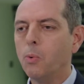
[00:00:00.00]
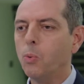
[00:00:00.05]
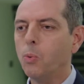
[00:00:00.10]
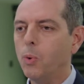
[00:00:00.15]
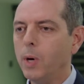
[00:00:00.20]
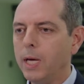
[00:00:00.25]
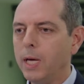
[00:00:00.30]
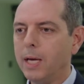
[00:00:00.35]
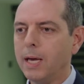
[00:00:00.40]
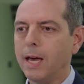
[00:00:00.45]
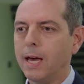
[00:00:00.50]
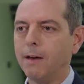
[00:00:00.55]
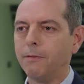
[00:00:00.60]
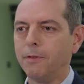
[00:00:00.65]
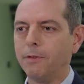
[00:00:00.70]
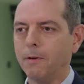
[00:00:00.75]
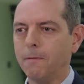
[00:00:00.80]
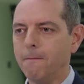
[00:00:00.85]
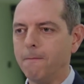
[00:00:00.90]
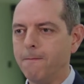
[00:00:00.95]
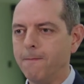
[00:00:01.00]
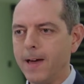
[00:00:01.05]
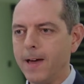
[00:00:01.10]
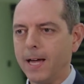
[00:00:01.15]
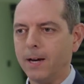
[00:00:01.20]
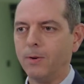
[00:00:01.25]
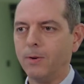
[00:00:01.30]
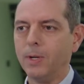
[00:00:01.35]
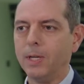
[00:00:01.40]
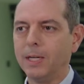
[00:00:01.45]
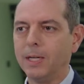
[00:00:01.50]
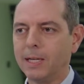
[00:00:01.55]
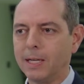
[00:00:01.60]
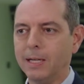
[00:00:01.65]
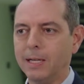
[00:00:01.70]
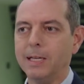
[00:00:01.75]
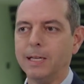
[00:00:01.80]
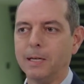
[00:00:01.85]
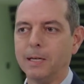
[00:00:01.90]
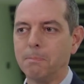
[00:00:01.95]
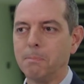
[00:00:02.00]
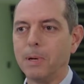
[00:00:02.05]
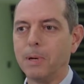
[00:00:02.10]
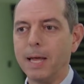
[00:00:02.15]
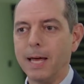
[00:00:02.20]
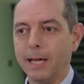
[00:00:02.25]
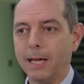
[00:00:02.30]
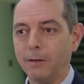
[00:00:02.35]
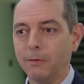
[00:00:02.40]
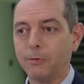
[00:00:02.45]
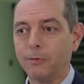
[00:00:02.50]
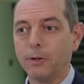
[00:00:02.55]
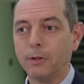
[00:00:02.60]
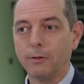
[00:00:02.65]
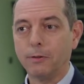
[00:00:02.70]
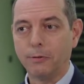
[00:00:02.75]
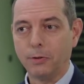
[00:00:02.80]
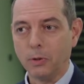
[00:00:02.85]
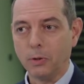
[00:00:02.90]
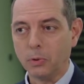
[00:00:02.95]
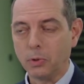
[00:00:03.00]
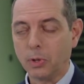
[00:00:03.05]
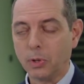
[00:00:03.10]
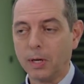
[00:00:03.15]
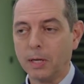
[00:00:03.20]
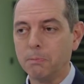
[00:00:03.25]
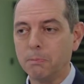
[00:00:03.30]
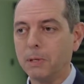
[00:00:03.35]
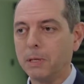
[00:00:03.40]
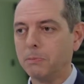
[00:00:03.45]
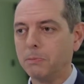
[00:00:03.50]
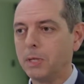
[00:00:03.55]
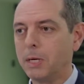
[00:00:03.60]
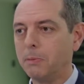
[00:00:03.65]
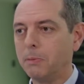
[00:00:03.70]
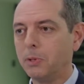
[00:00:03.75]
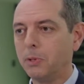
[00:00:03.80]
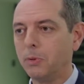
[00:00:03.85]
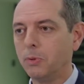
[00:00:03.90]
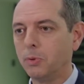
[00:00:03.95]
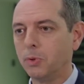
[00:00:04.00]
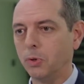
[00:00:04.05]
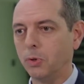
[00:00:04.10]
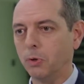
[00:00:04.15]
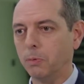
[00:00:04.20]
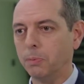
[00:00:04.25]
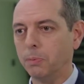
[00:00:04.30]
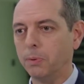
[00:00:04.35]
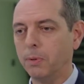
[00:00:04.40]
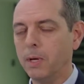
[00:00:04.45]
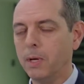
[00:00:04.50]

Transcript: we have a very clear plan for the future at BMW Group.